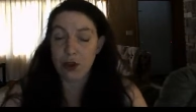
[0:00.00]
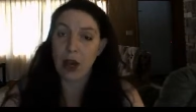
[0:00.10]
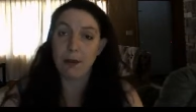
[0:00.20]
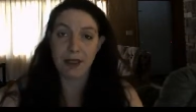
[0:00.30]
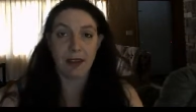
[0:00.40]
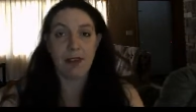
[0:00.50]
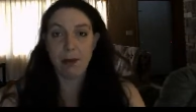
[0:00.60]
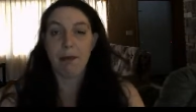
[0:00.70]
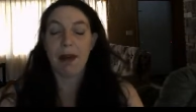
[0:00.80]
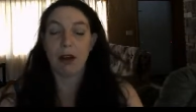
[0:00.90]
which helps give
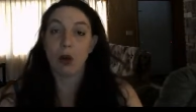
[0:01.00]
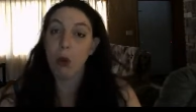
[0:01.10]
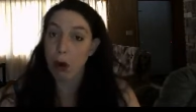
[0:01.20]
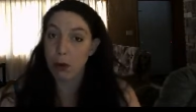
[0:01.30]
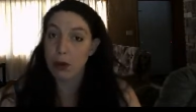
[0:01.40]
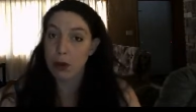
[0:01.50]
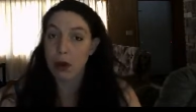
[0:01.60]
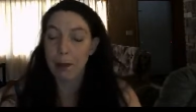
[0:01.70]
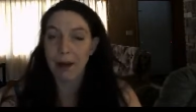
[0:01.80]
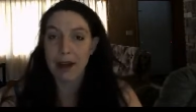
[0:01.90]
them a better quote,
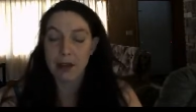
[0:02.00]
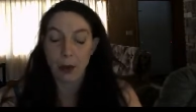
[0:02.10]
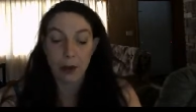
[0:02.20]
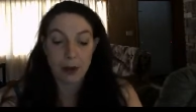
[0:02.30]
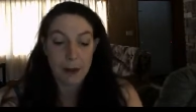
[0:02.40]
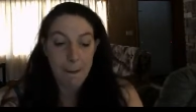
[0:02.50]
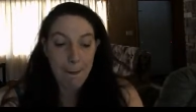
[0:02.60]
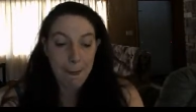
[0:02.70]
a price quote.